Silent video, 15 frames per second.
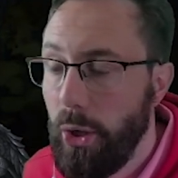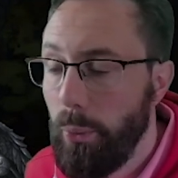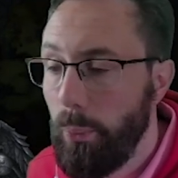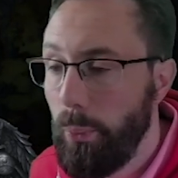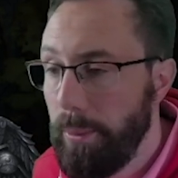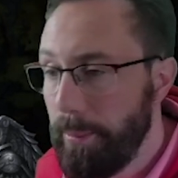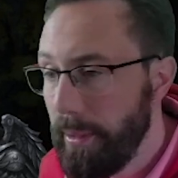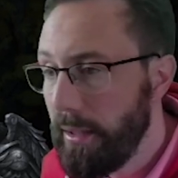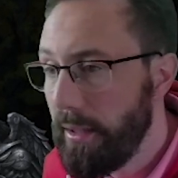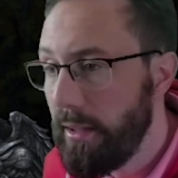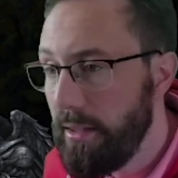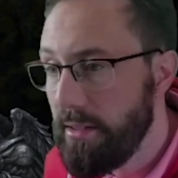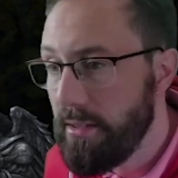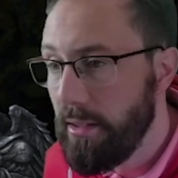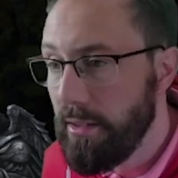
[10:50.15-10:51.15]
We pick the
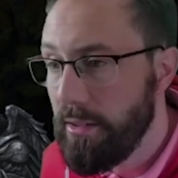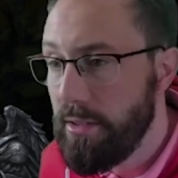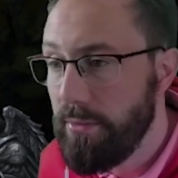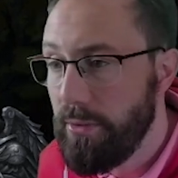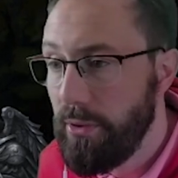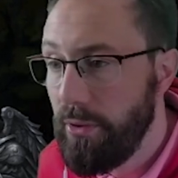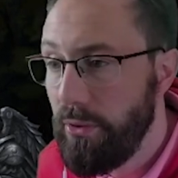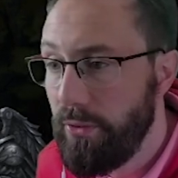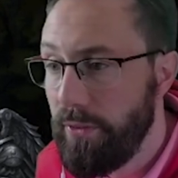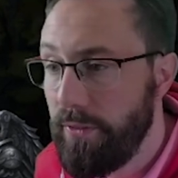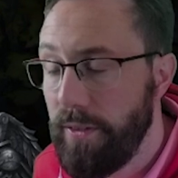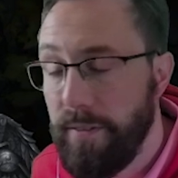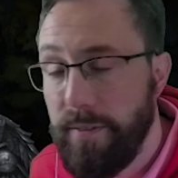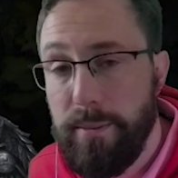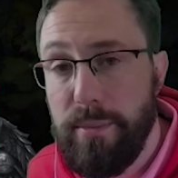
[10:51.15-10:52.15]
Insanity rune for
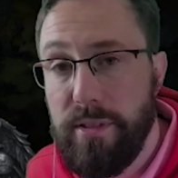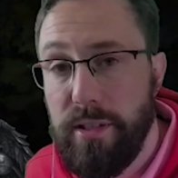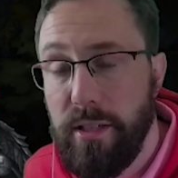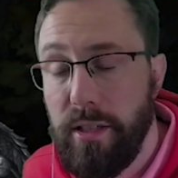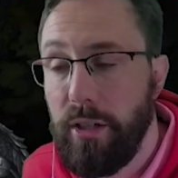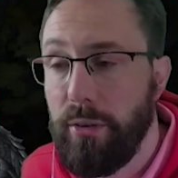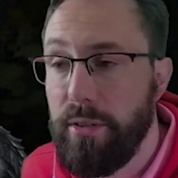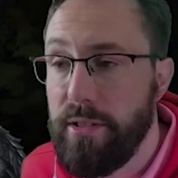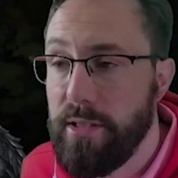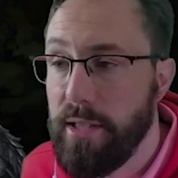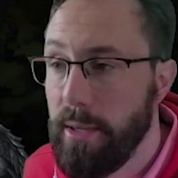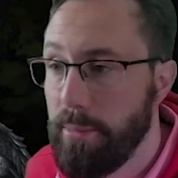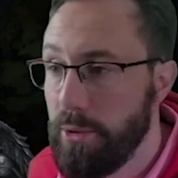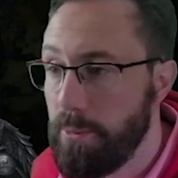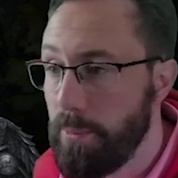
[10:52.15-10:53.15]
50% increased damage,